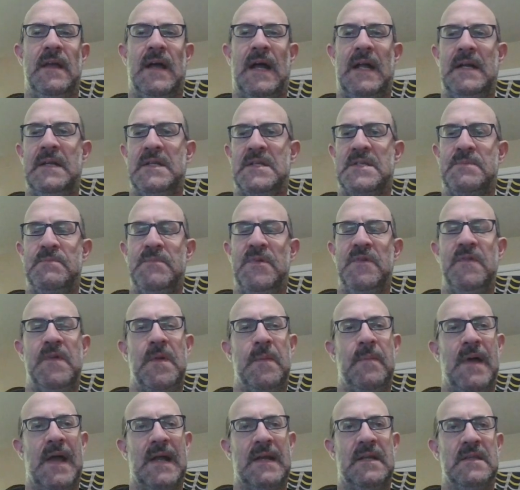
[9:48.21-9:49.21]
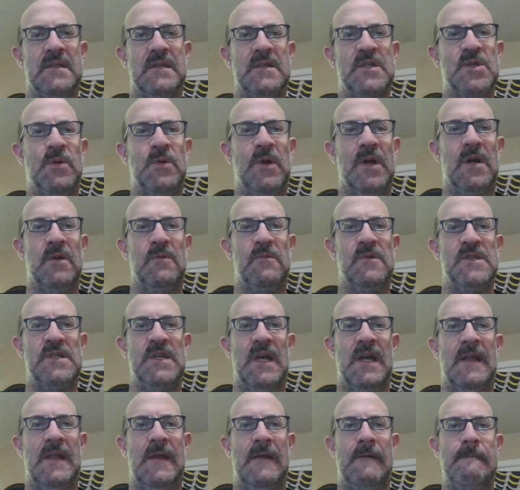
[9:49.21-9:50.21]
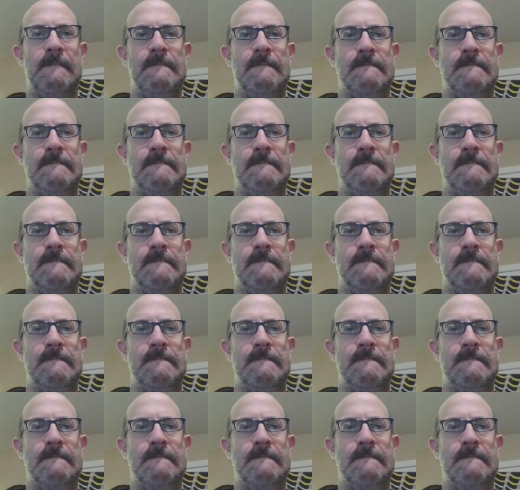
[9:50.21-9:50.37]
I just moved it back to the square it was at.